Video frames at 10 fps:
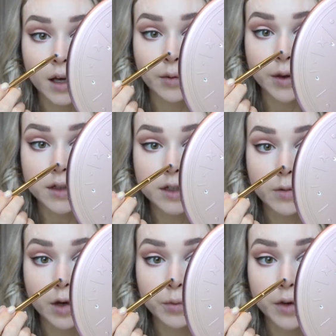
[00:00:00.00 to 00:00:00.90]
And with a
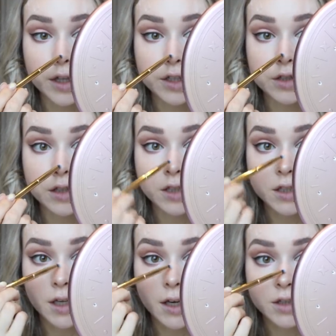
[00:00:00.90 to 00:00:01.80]
small brush, just a
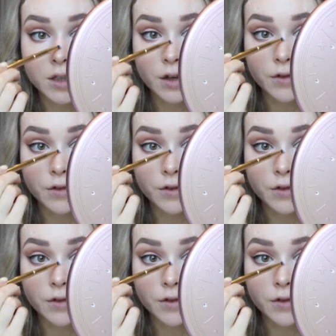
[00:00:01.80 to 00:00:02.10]
touch of